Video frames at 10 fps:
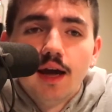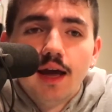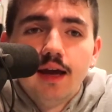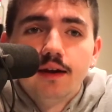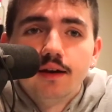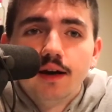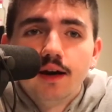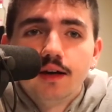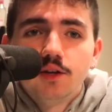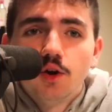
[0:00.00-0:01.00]
And,
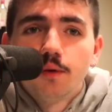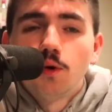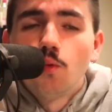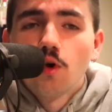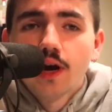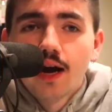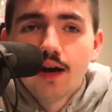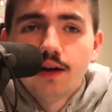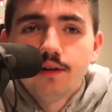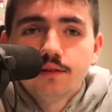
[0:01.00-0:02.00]
I'm going to work
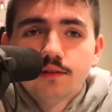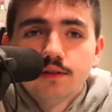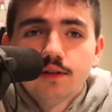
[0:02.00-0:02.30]
on